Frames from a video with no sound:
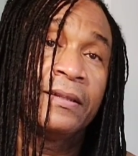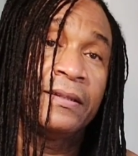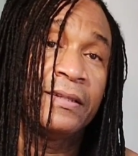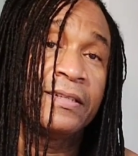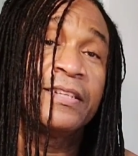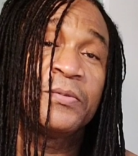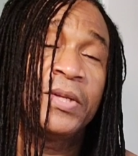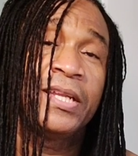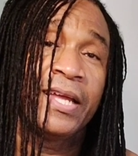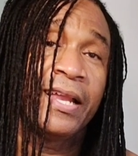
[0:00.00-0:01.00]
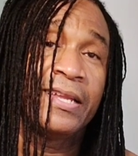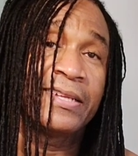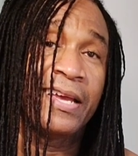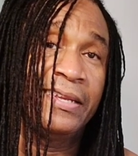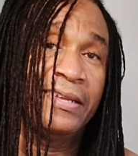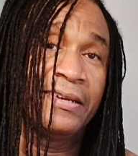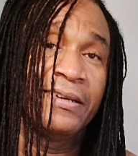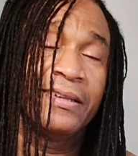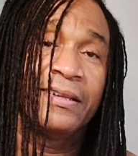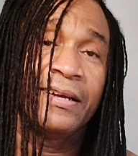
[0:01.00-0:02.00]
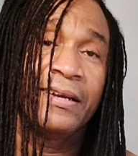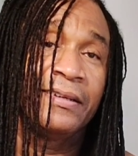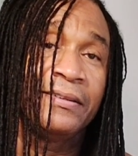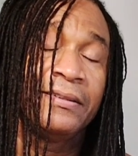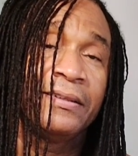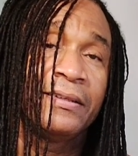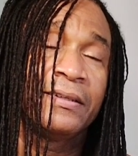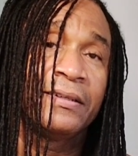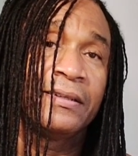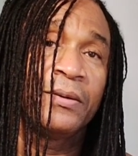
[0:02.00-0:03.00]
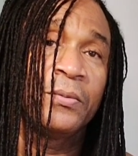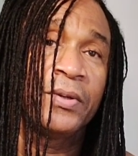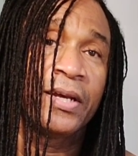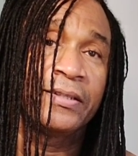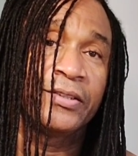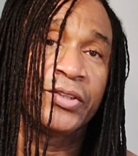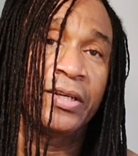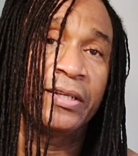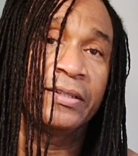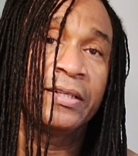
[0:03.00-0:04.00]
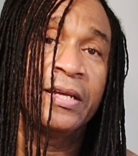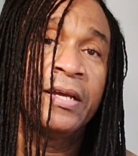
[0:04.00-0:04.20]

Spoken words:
This is really Nyla's idea. I hope you guys enjoyed it.